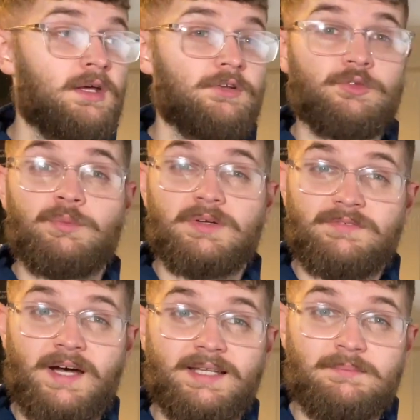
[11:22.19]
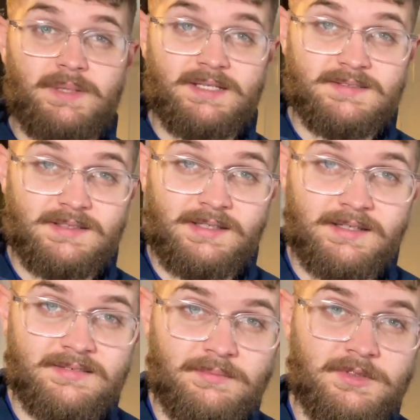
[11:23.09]
Somebody finally bit and
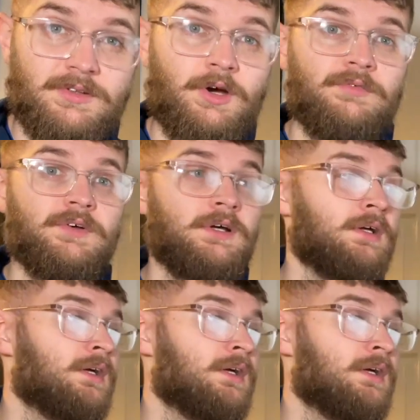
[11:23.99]
accepted the offer.